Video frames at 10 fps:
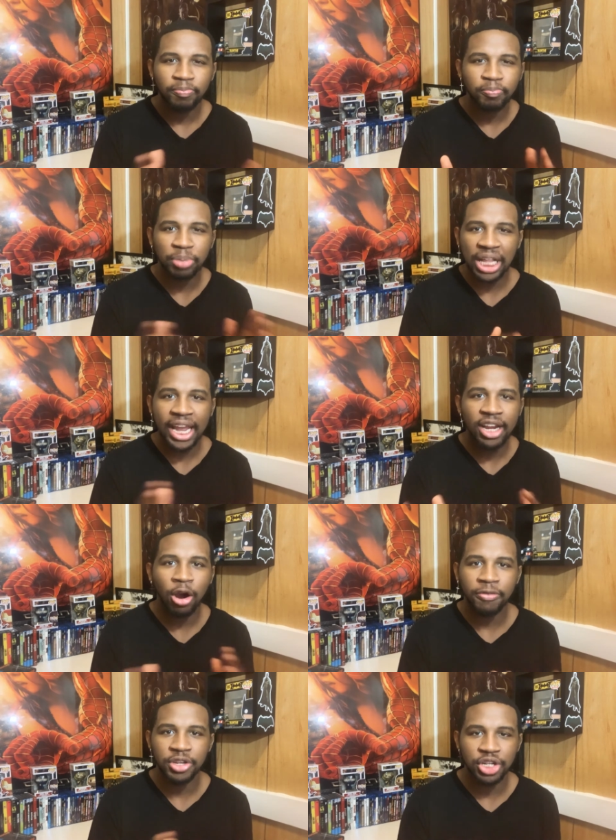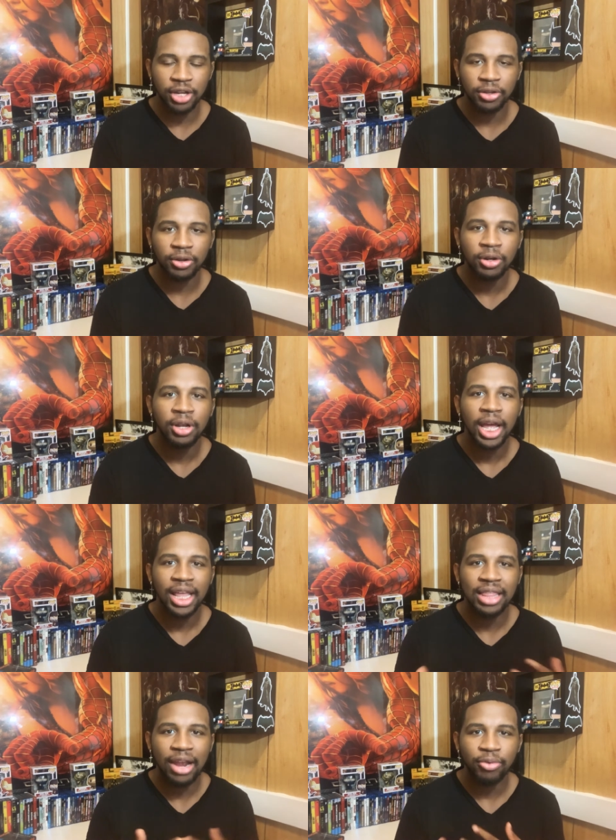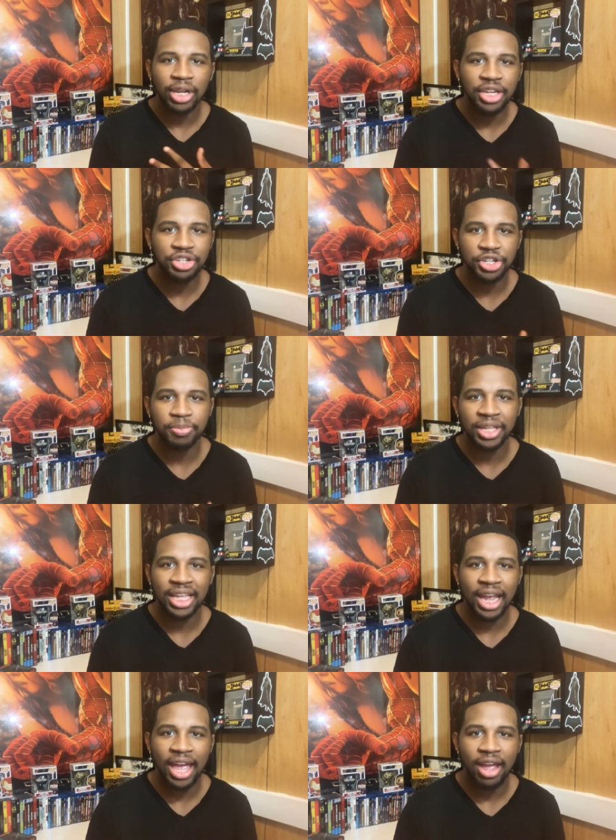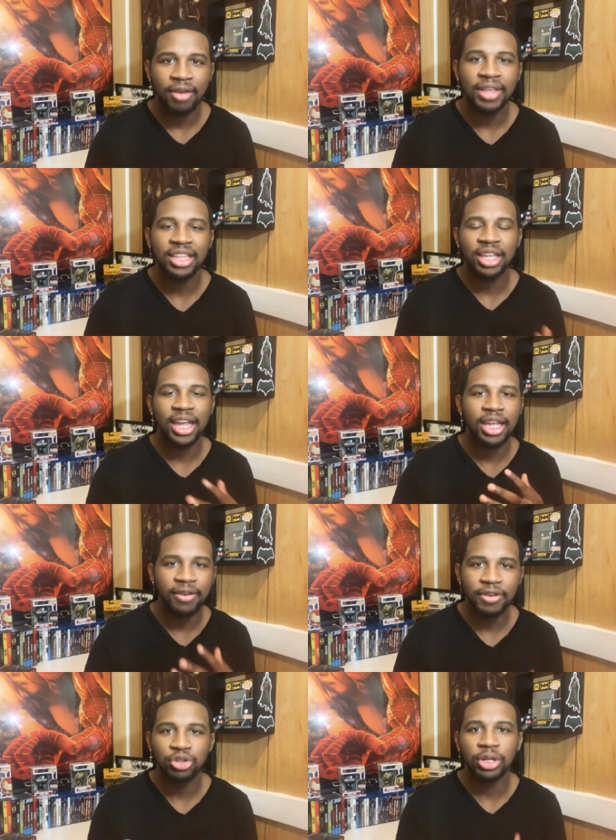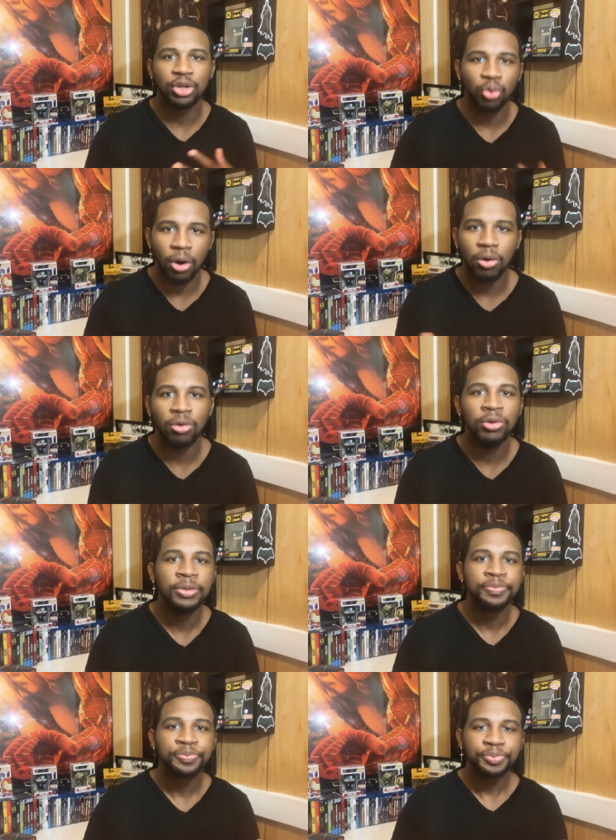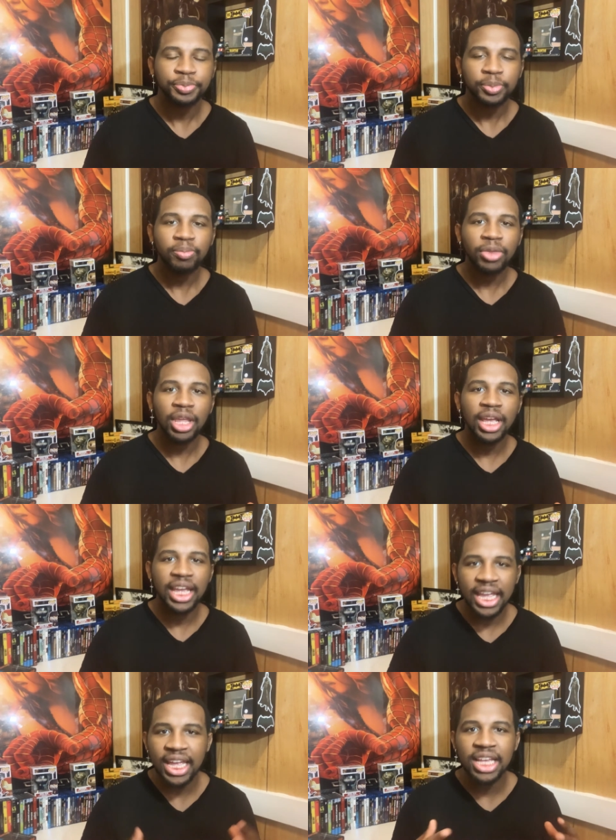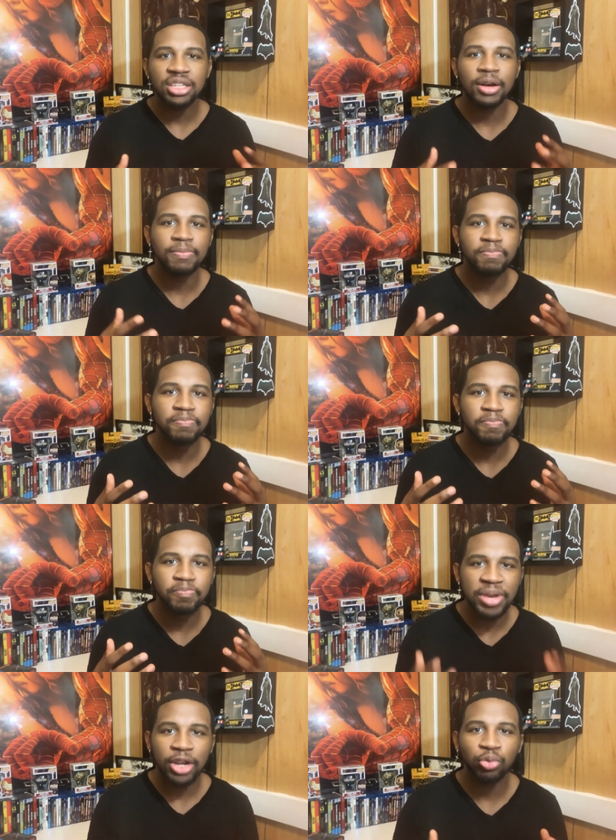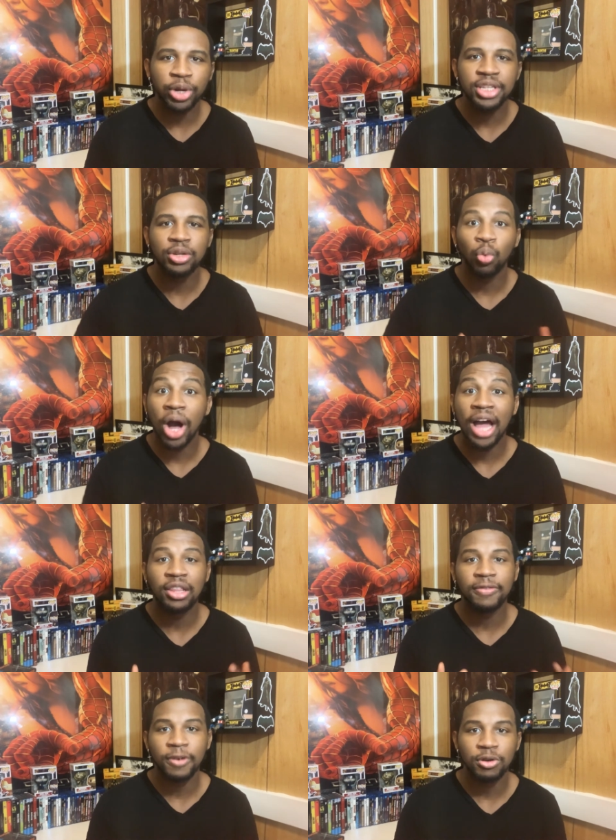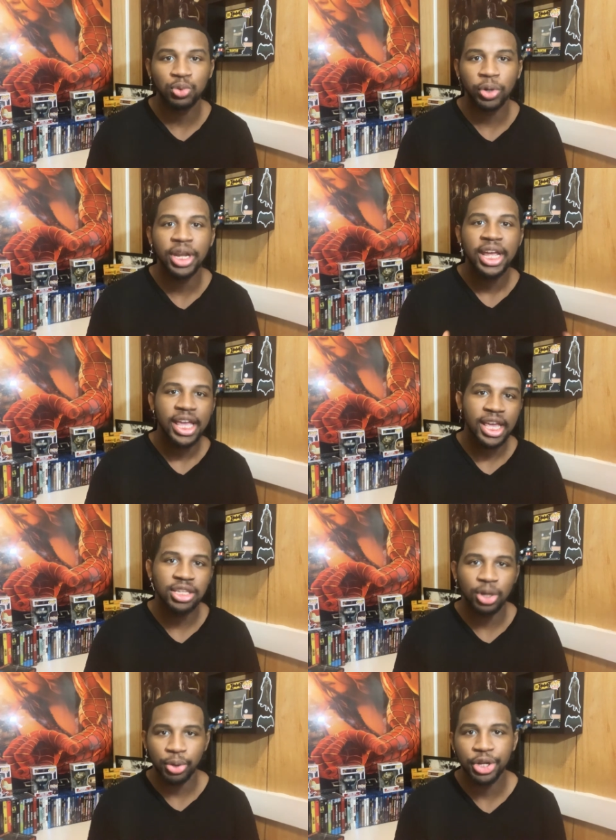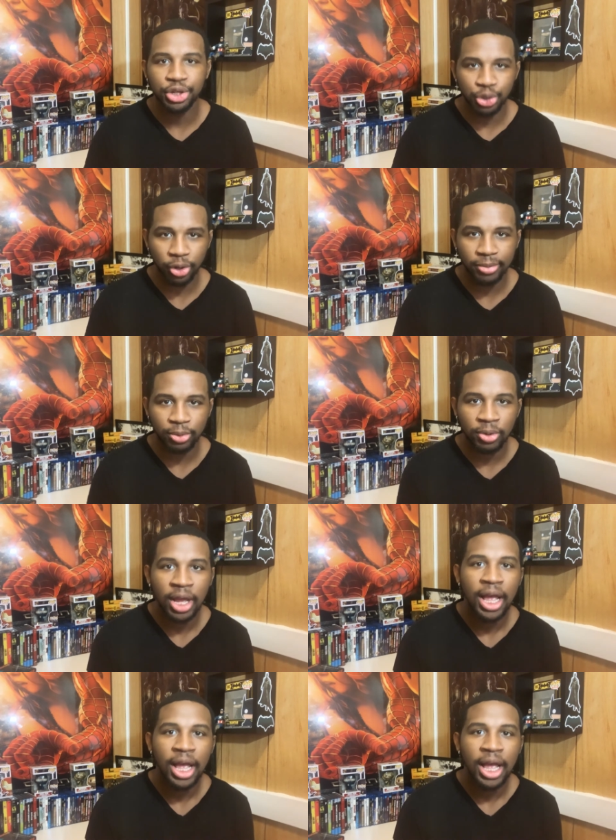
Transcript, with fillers: playing off each other and that relationship that they have that they eventually grow is a big reason why the first one is so enjoyable.